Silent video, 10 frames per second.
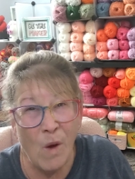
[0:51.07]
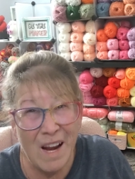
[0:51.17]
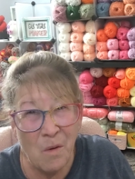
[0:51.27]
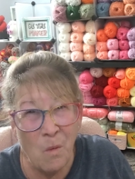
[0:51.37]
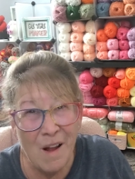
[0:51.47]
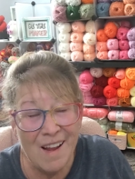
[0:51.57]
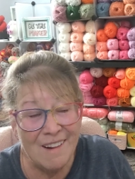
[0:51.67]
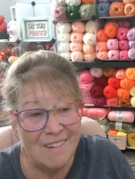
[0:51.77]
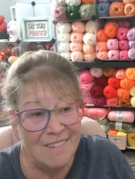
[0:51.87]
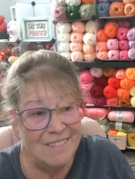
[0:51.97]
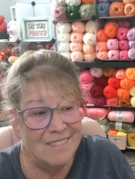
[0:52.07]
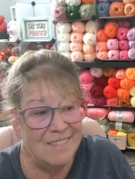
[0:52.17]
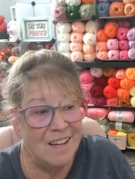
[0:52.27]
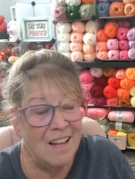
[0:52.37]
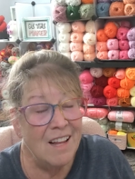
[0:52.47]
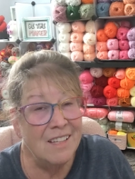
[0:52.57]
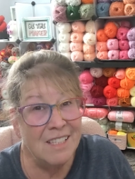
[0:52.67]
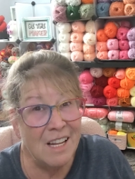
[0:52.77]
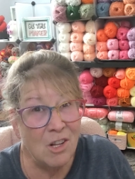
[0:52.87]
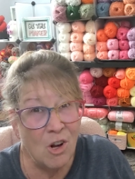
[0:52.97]
Quite a while. A
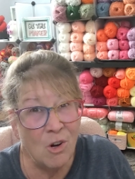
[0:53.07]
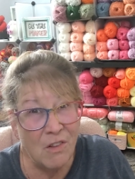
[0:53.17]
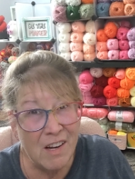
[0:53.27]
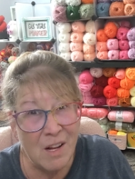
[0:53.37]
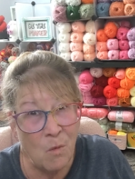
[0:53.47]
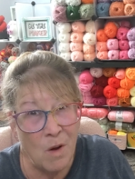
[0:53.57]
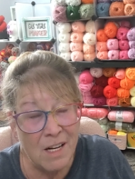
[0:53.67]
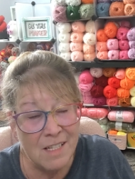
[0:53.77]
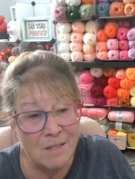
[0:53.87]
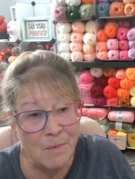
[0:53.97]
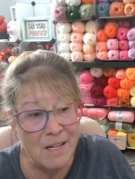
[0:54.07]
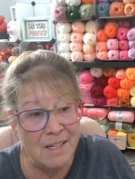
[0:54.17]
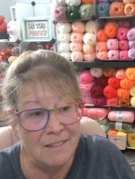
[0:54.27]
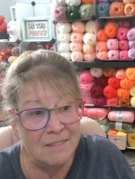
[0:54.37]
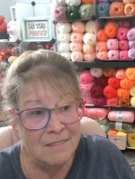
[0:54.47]
lot longer than I wanted to be.